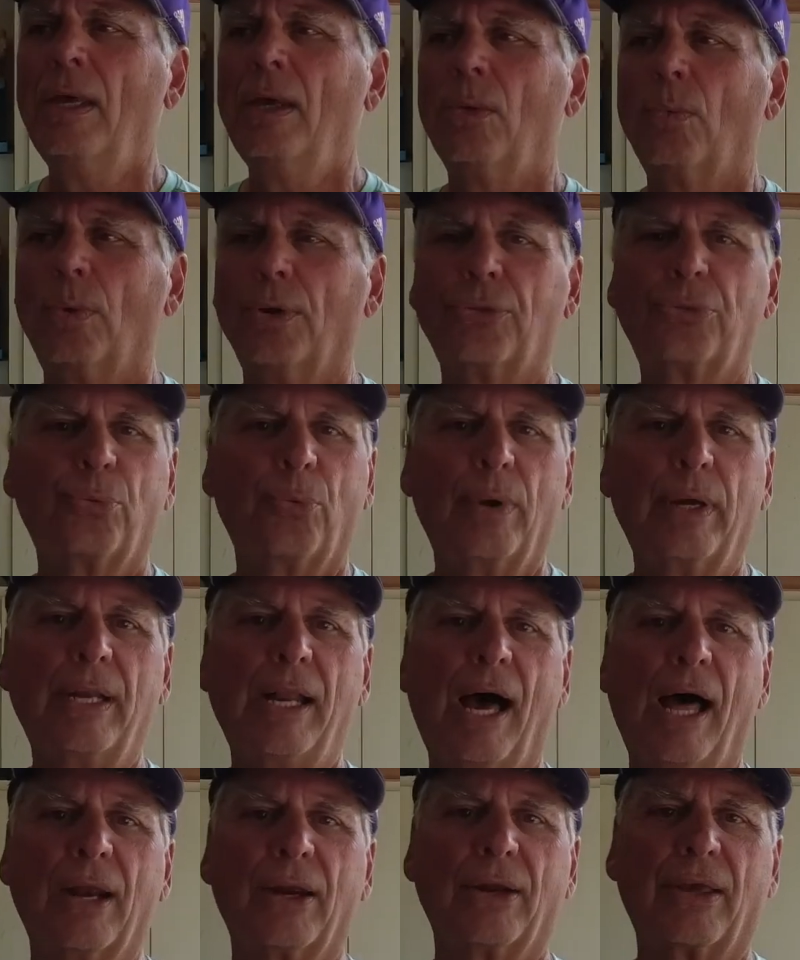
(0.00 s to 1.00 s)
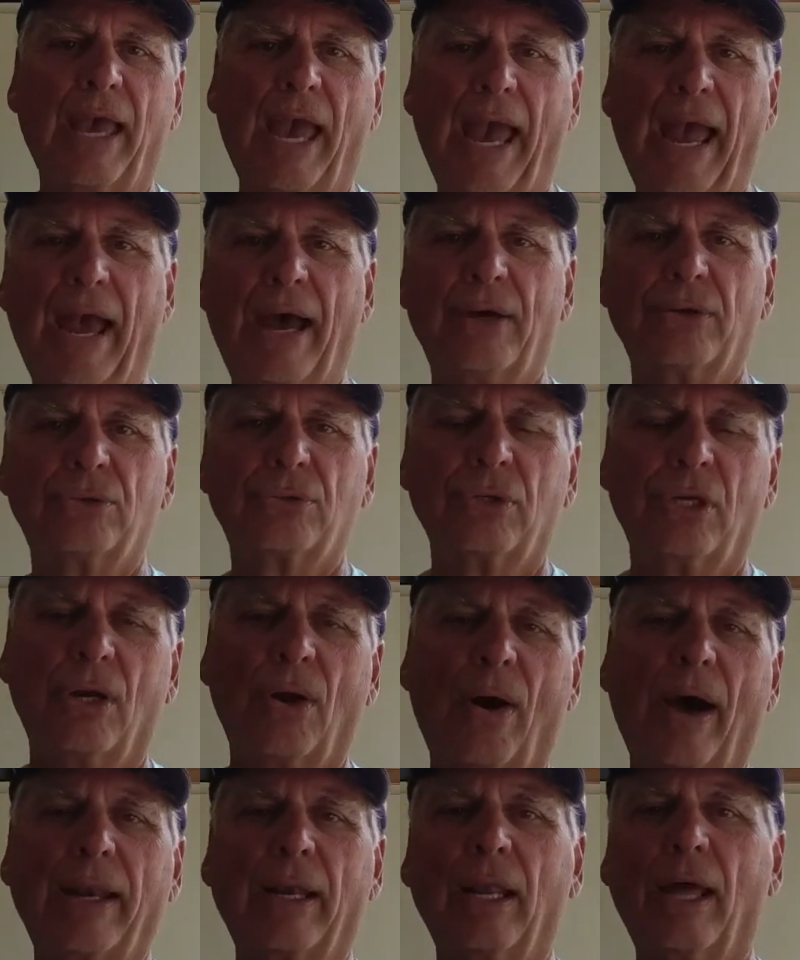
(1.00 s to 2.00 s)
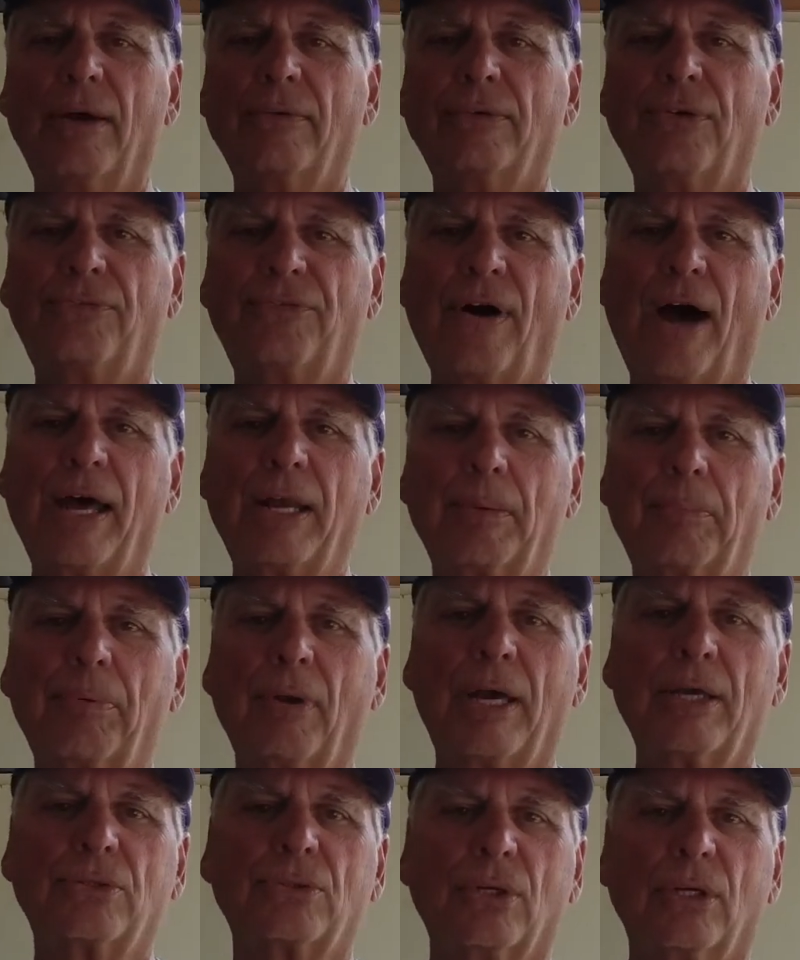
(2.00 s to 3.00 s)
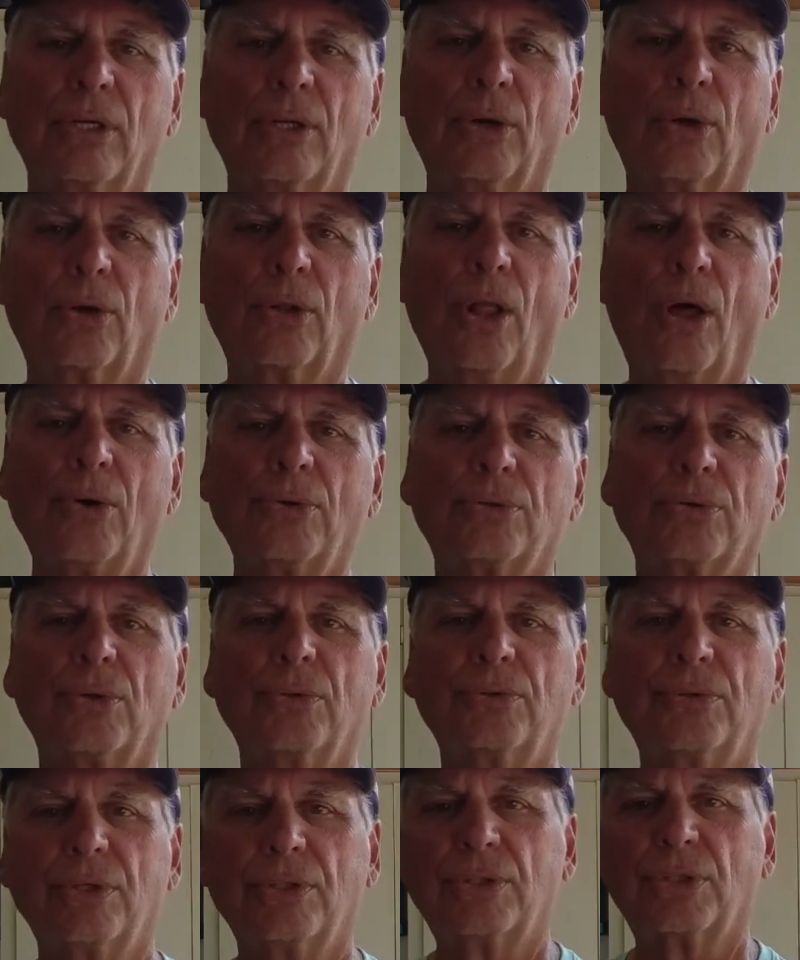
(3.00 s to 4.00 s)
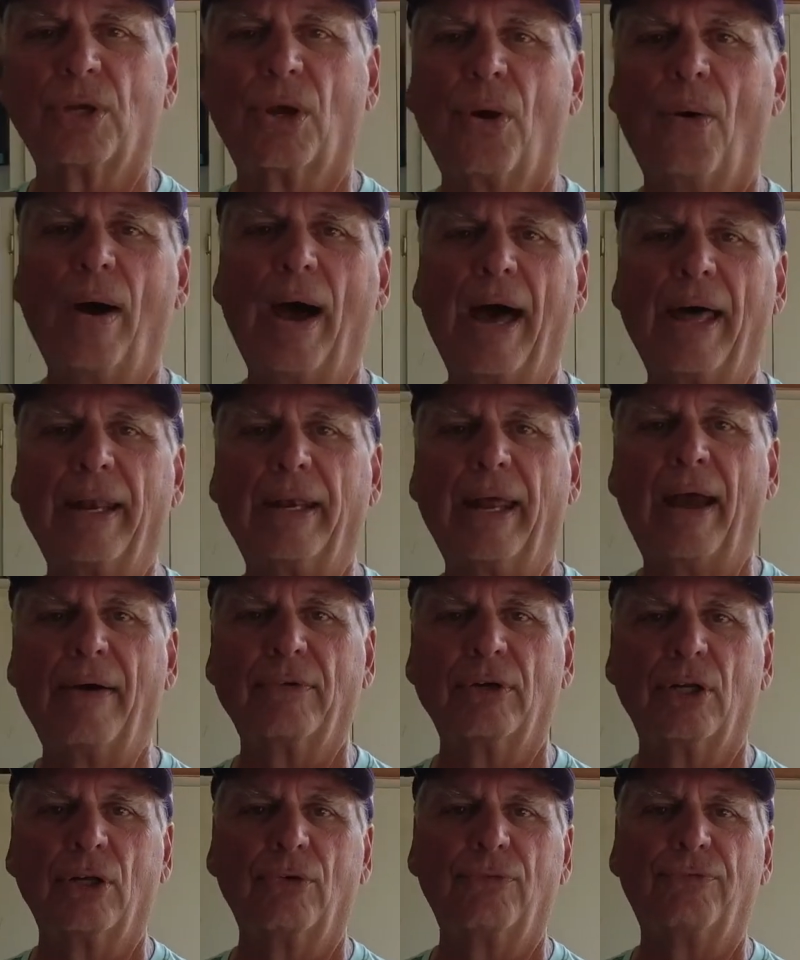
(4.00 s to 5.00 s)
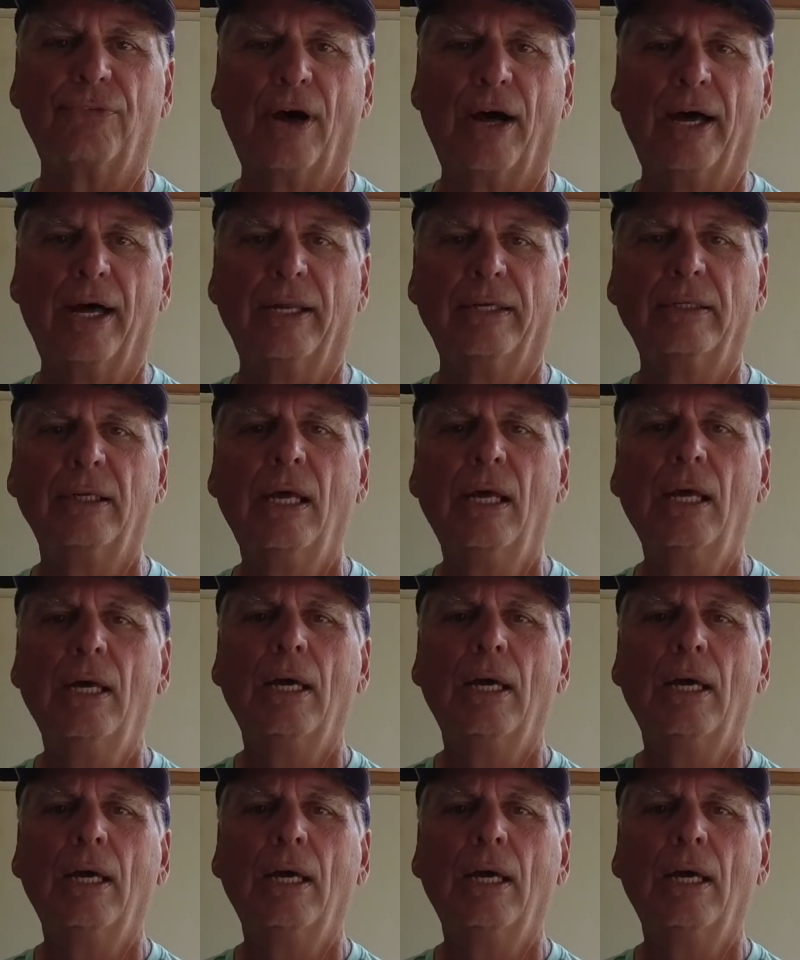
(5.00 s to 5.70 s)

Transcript: With $3 gas, you know, I'd love to find a place a little closer just to go out and have a little fun.